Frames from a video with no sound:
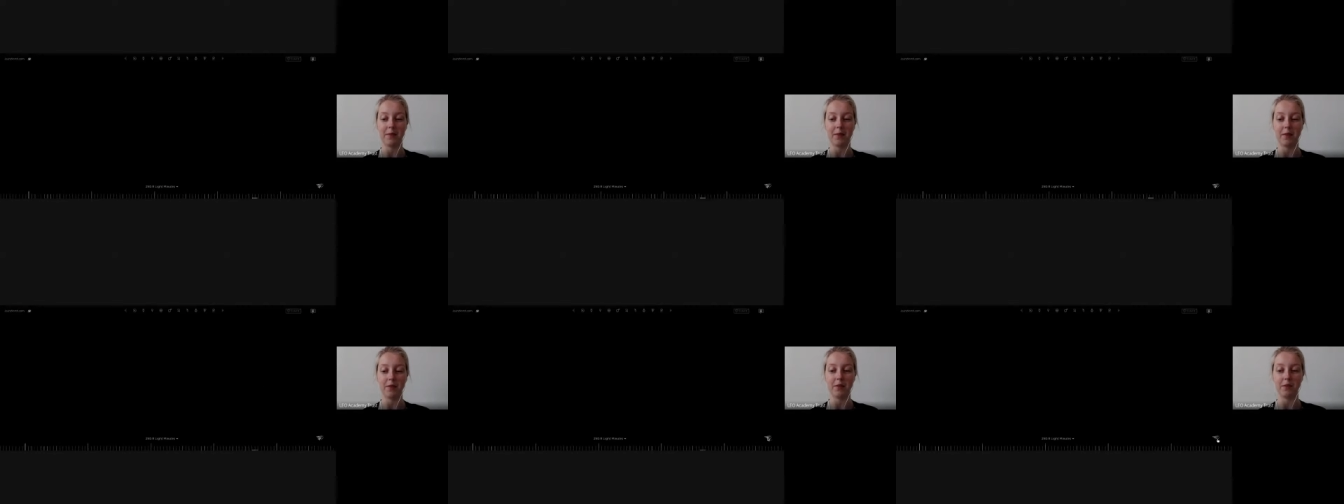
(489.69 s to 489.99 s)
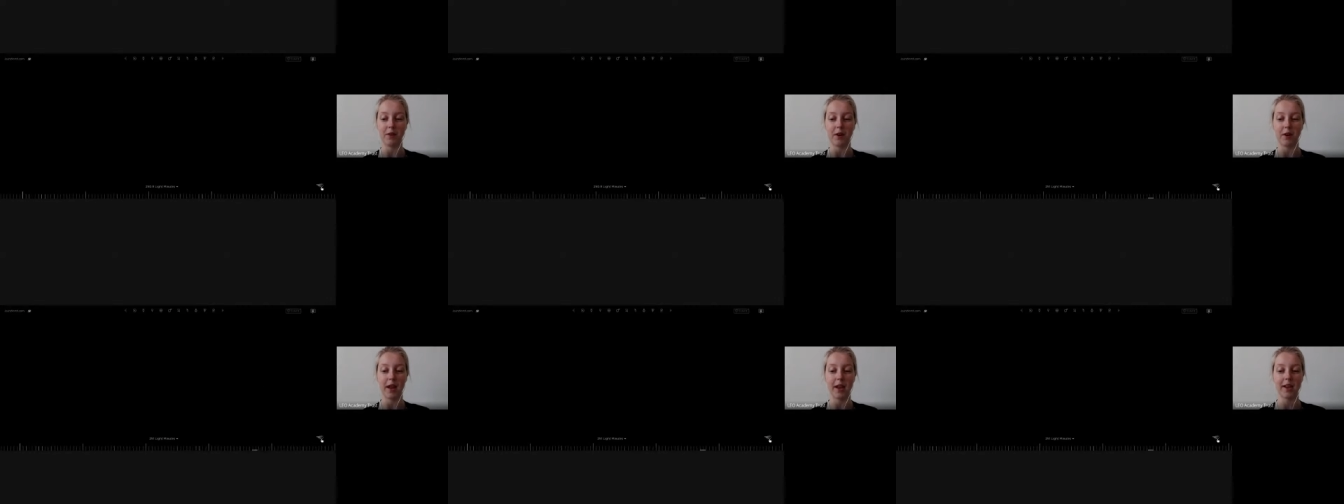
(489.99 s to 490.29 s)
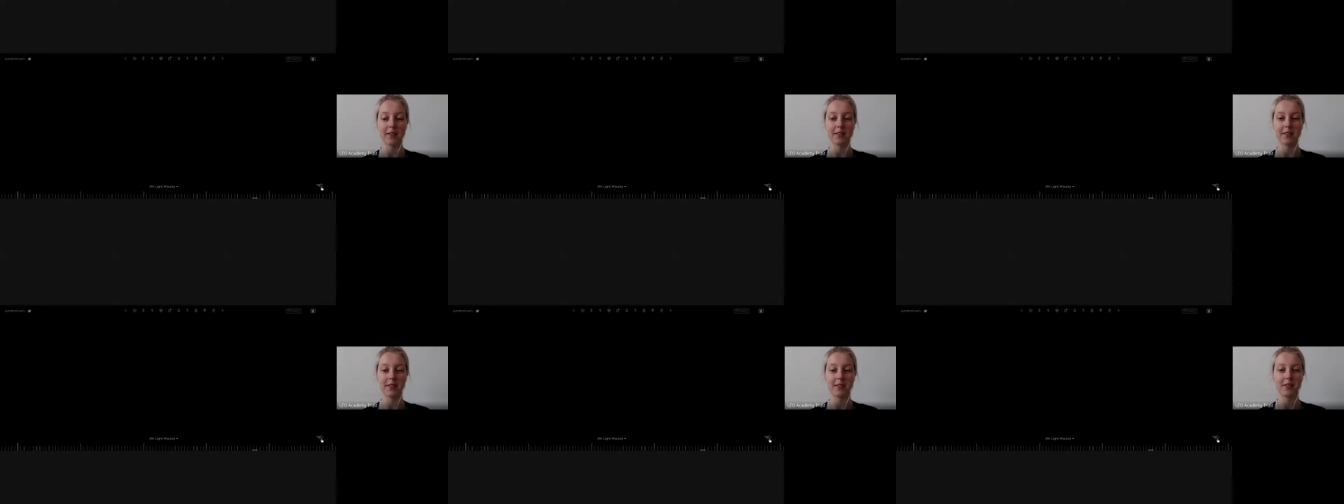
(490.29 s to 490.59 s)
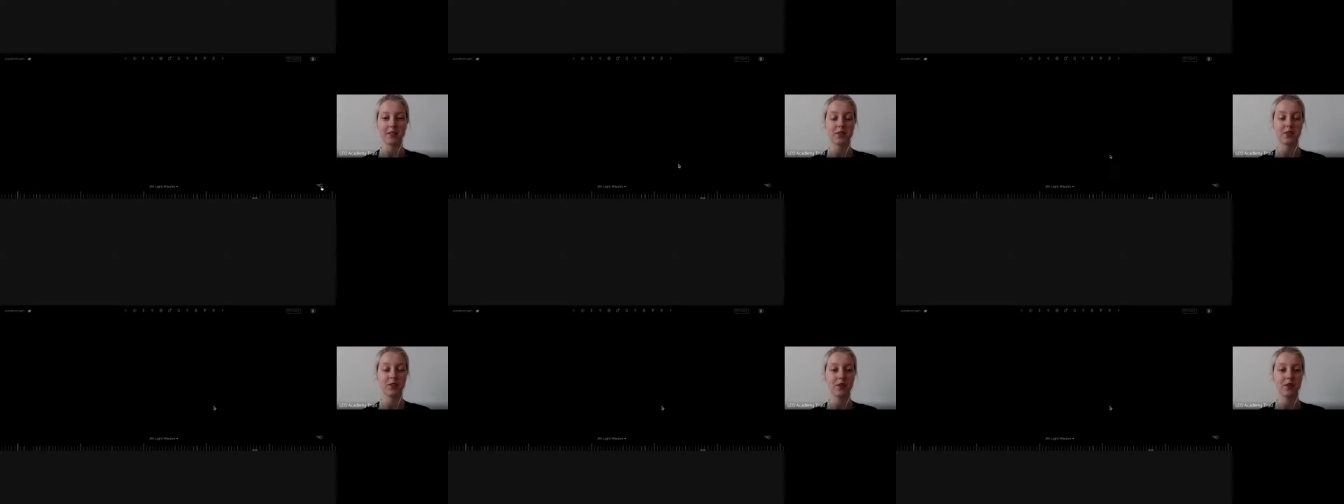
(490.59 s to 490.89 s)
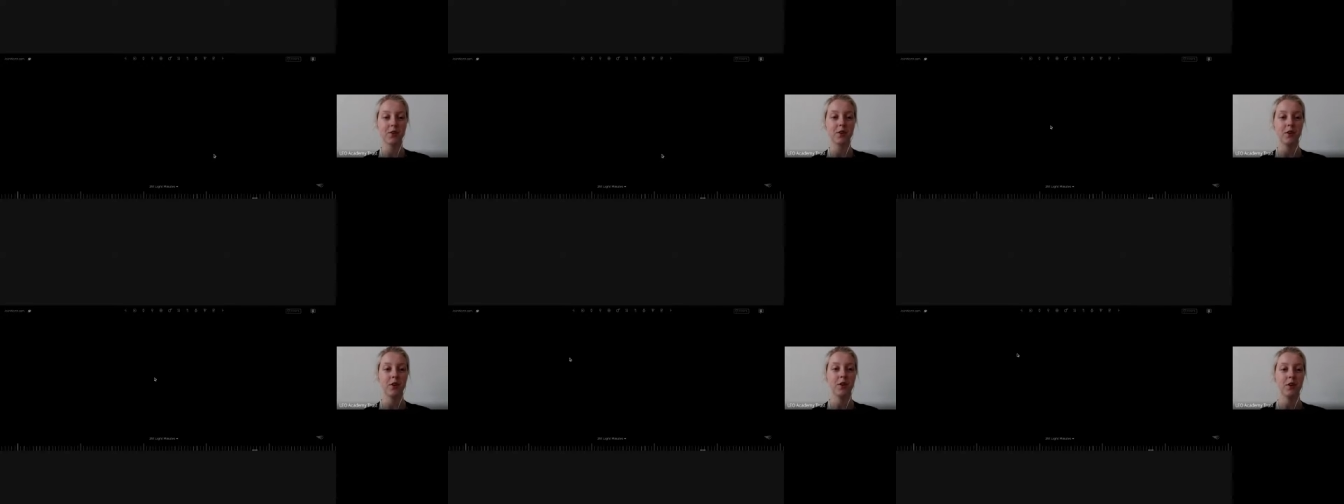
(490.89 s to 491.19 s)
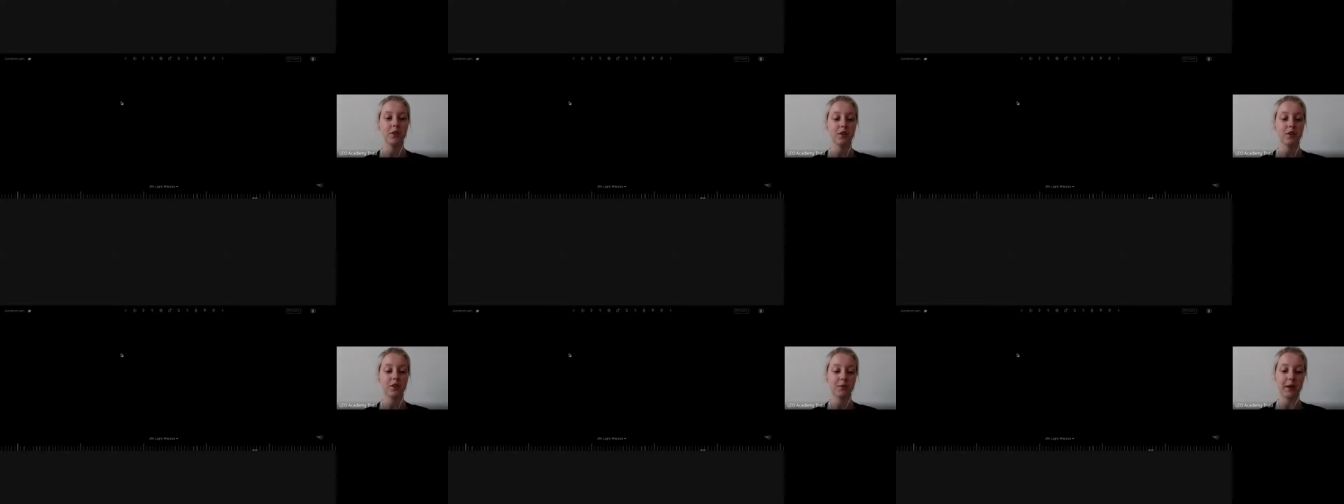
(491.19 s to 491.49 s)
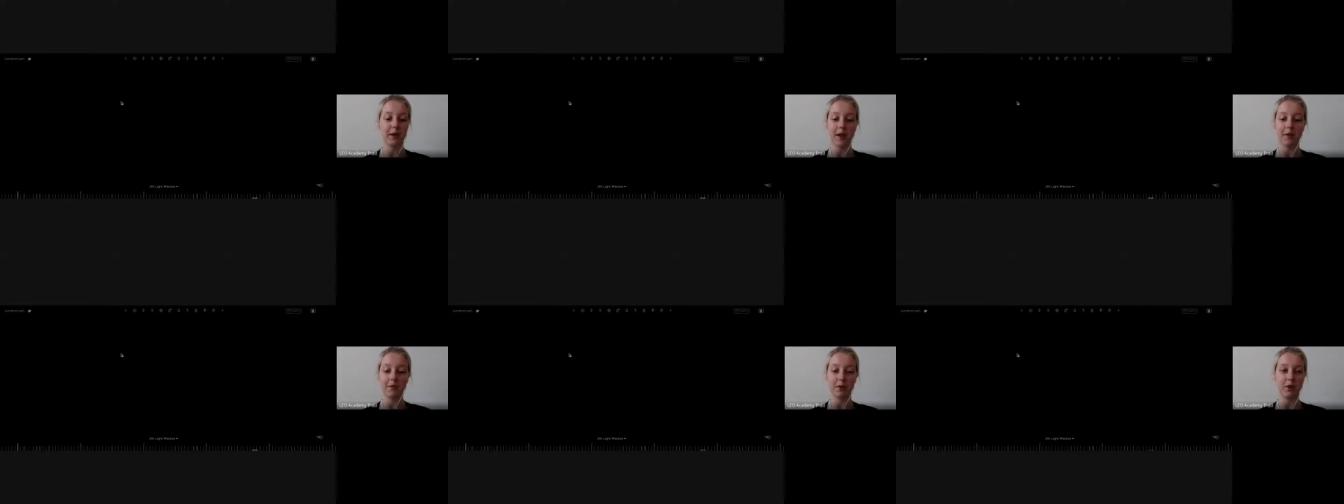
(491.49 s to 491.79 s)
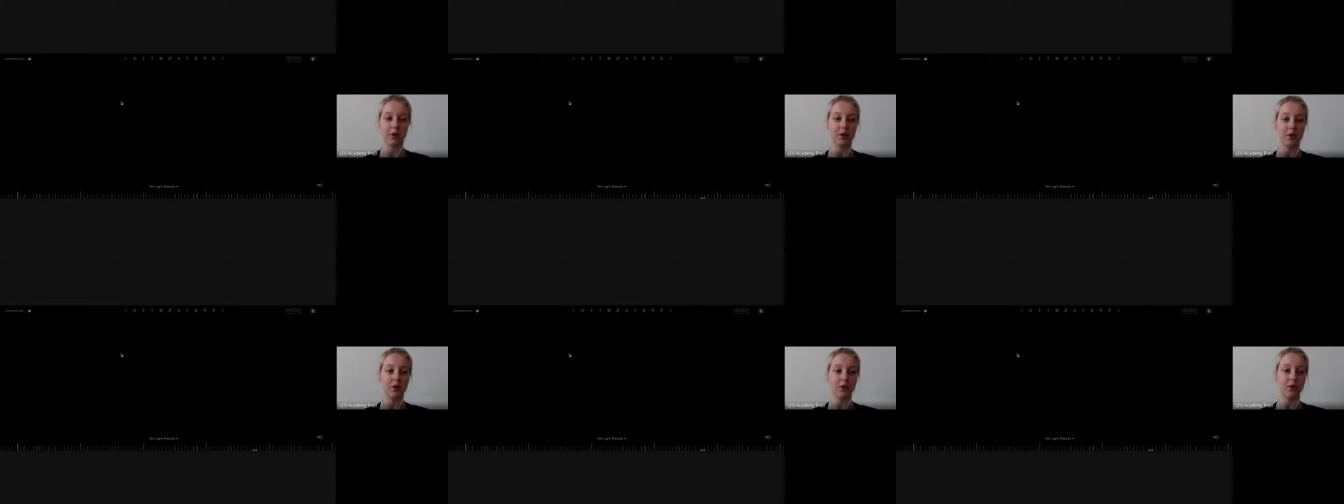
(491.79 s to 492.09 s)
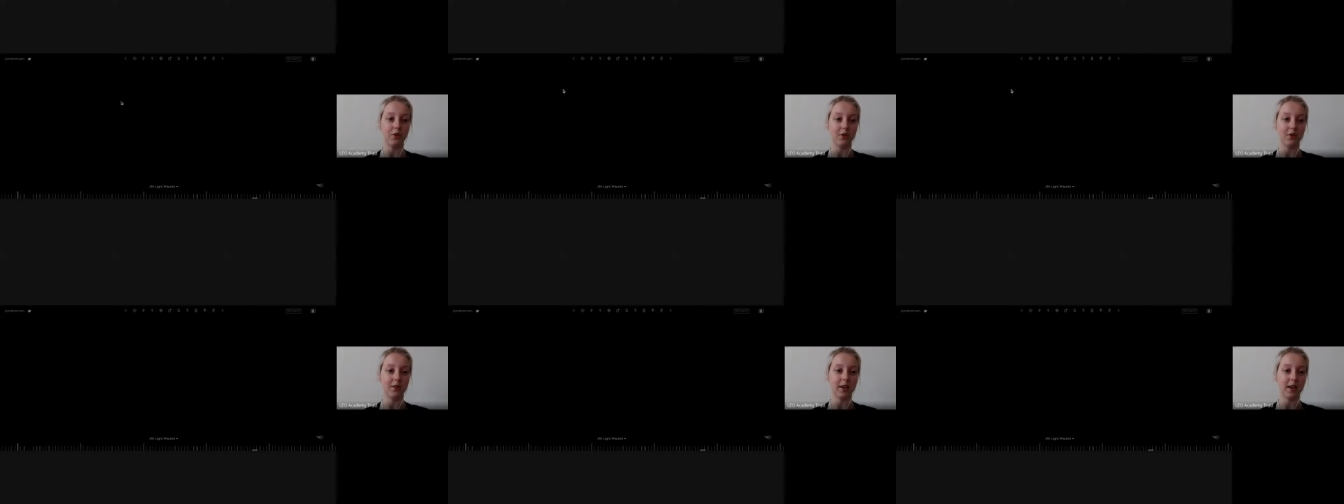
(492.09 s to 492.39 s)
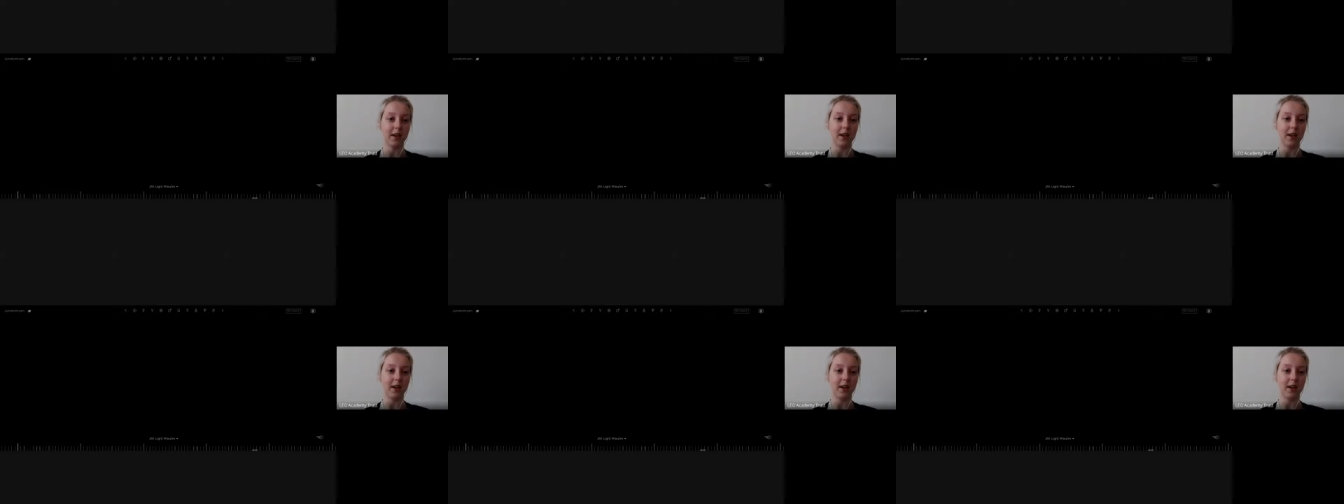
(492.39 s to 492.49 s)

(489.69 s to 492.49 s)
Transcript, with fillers: that you've got access to to be able to use.